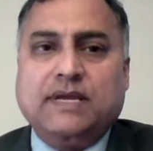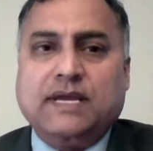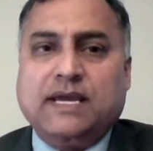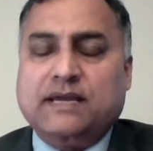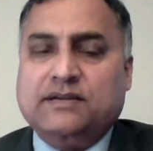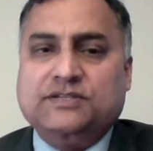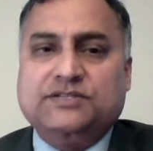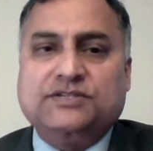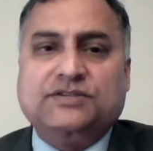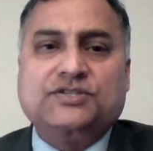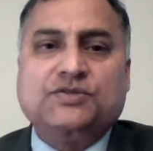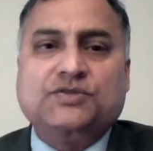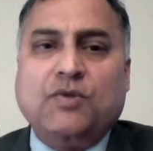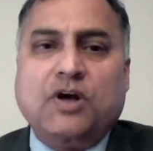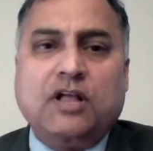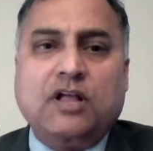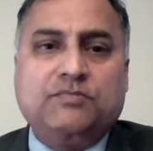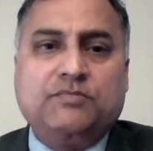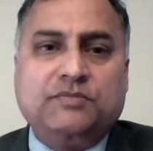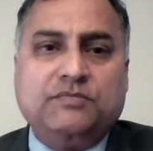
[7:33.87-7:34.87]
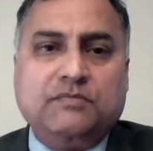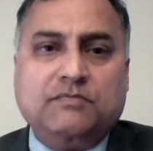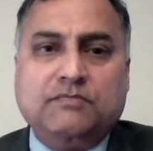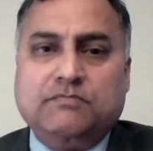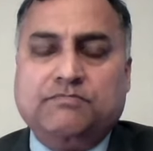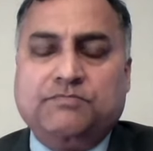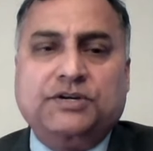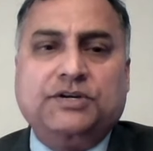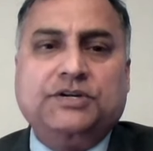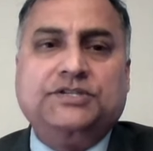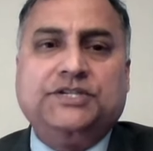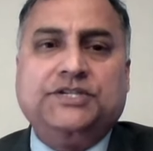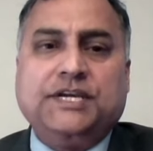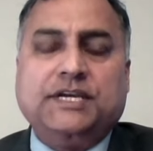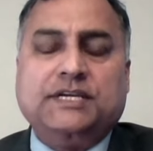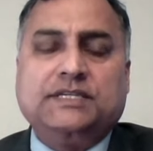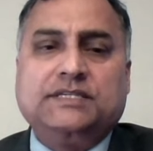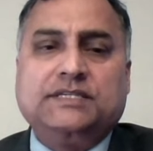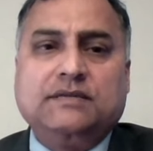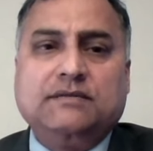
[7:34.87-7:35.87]
and it's a small
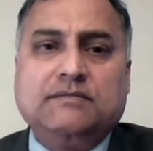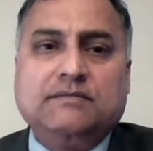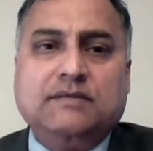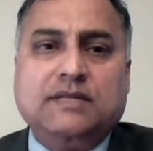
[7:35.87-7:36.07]
purchase,